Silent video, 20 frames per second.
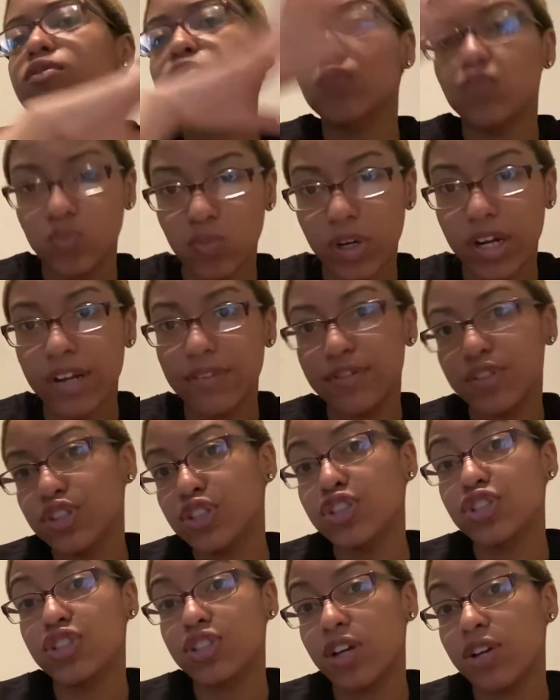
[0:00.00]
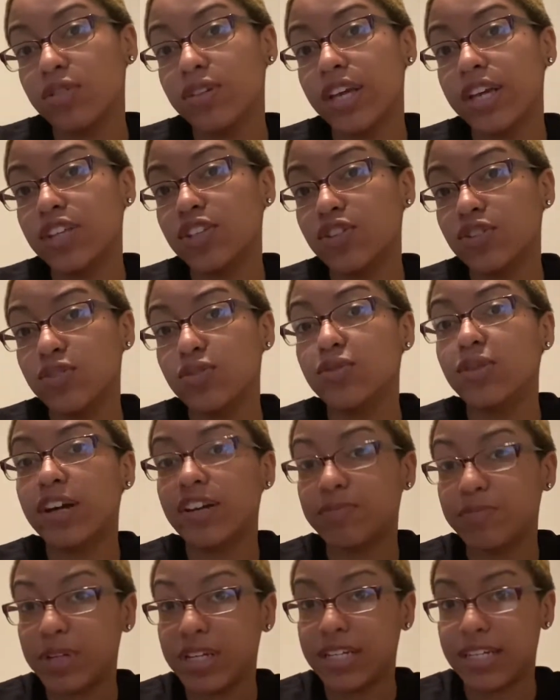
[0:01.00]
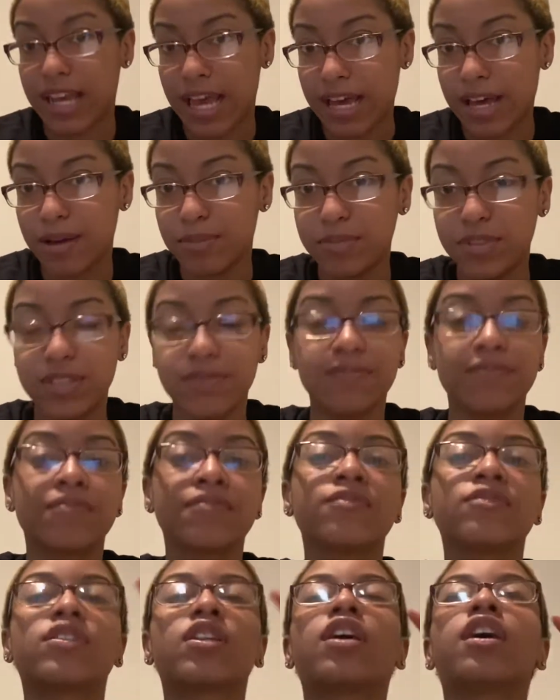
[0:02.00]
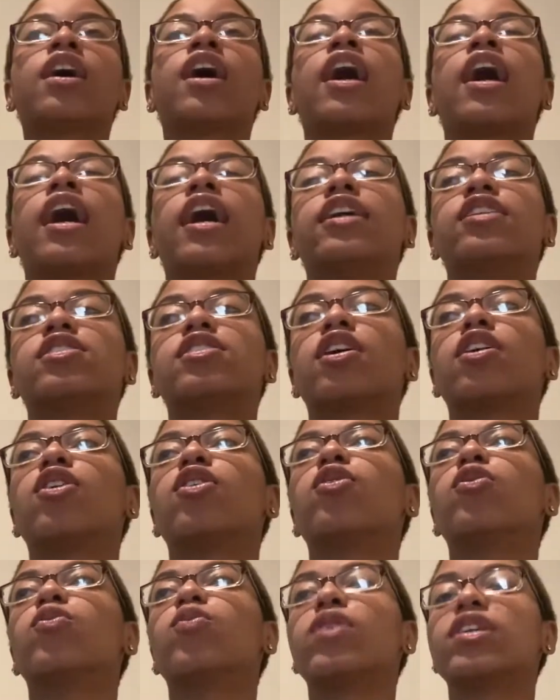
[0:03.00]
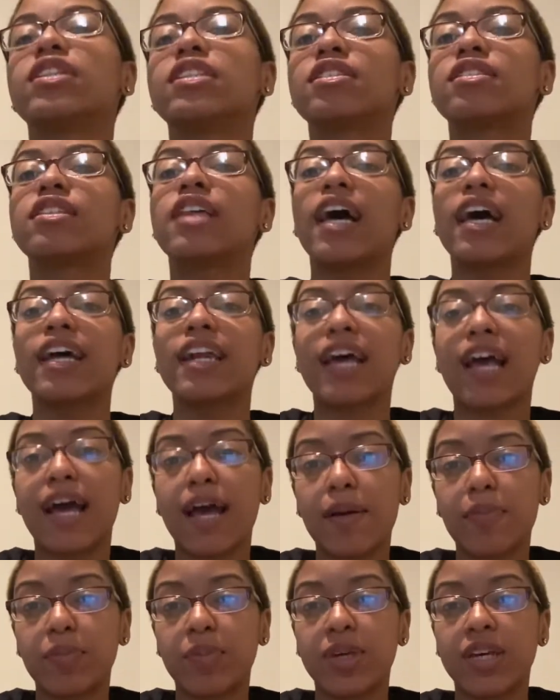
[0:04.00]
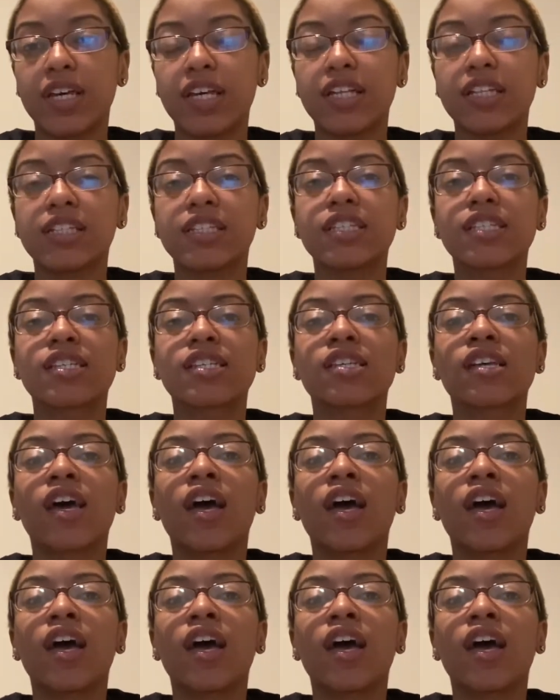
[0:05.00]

whatever to show that you have been nabbed. And so once that happens,